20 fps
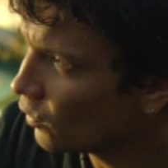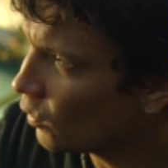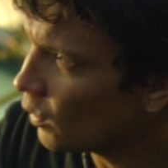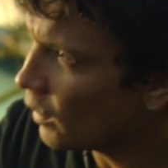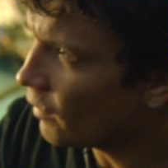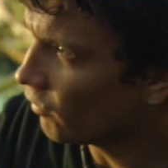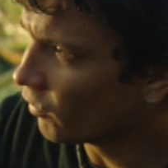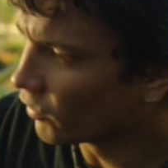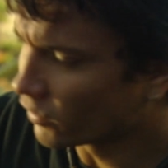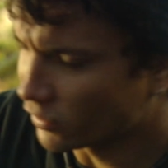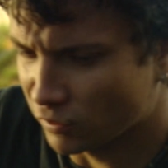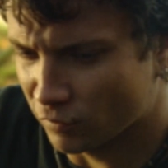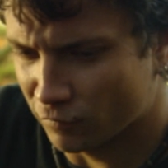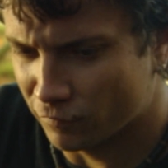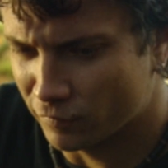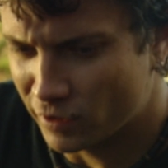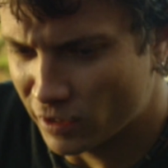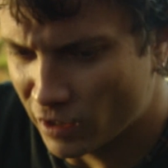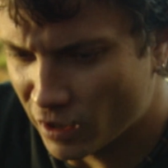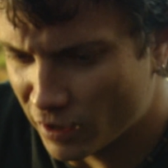we'll have a look at your
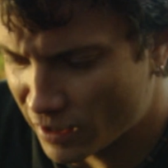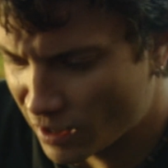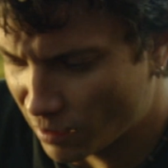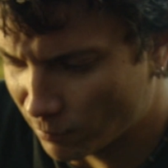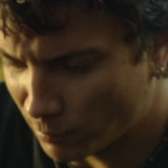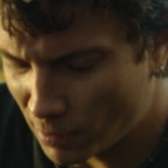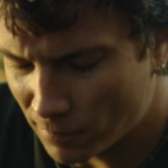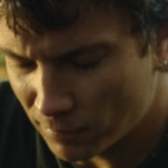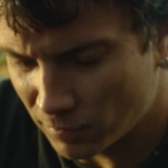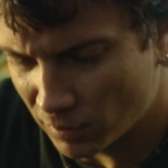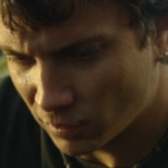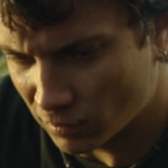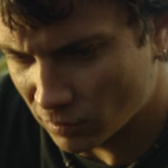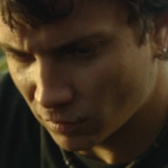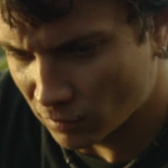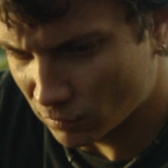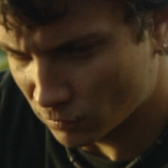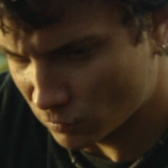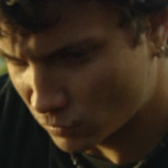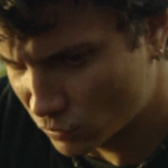video now. Maybe you
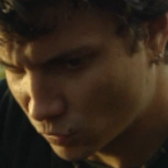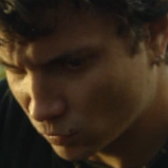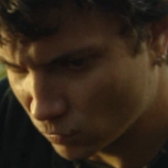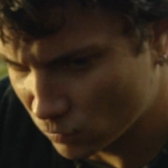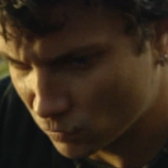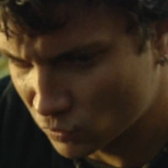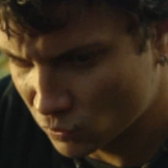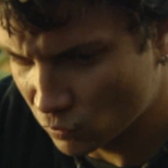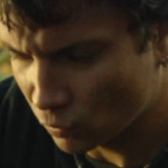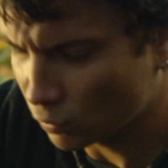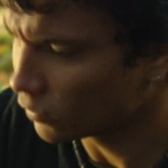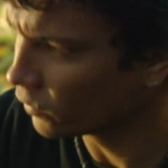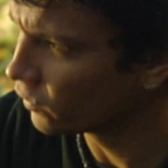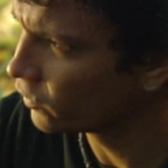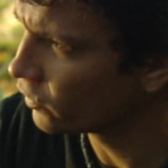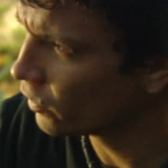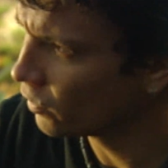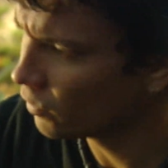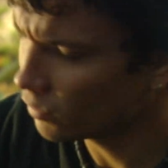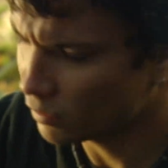can talk us
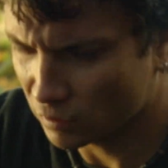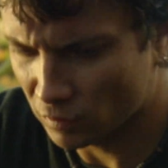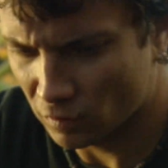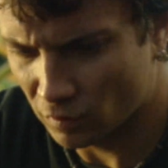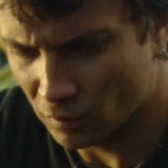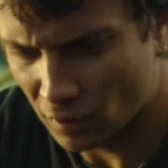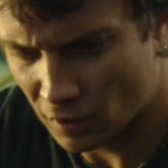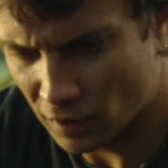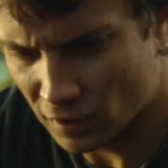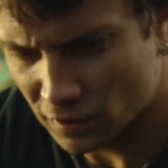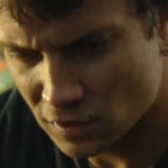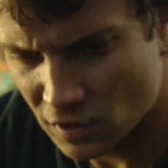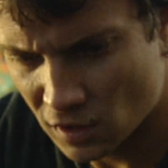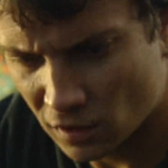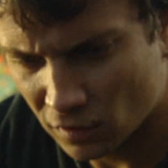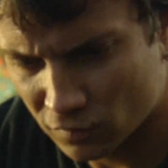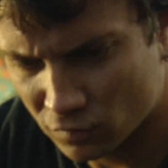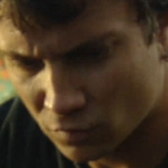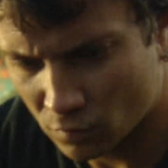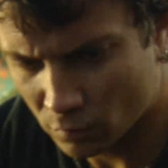through it and tell
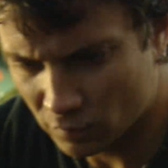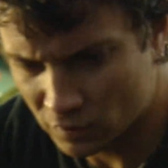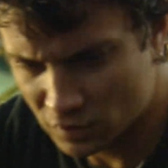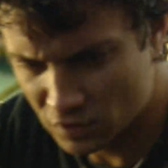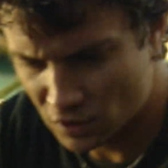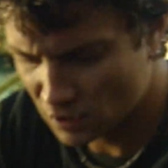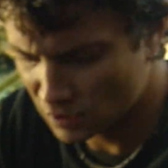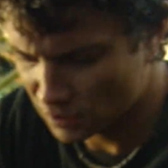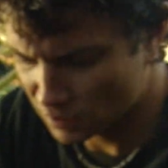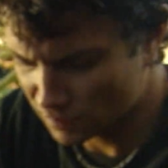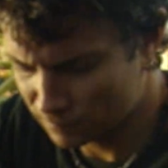us what we're seeing.